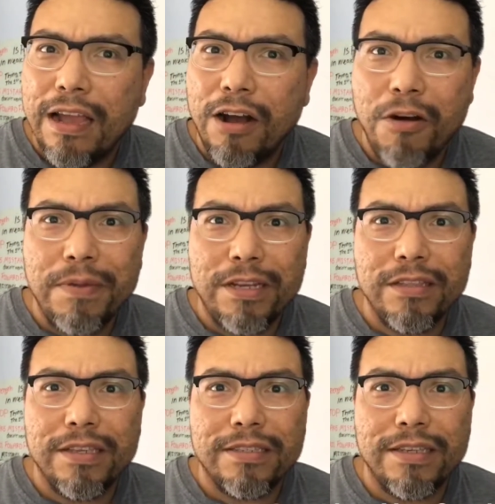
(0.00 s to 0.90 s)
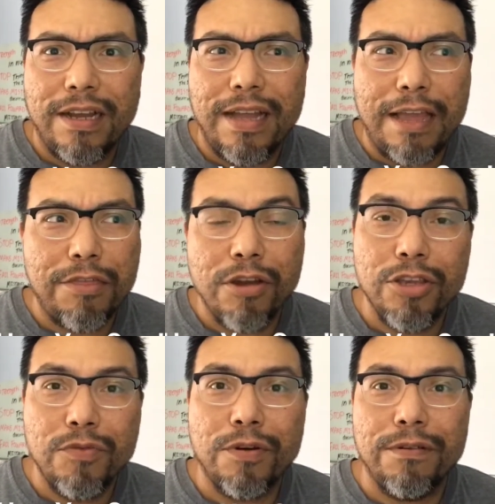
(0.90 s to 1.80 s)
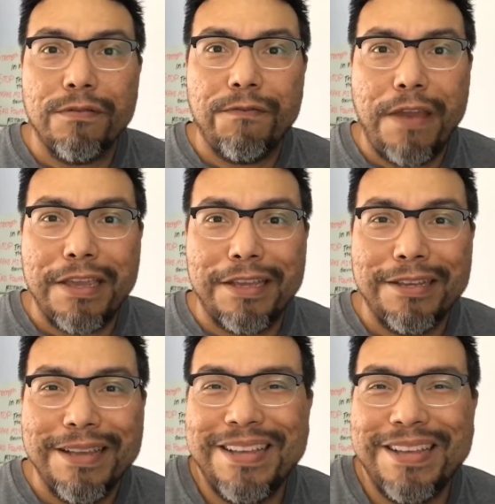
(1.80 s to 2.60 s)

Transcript: oh my goodness, I, I thought you were fake.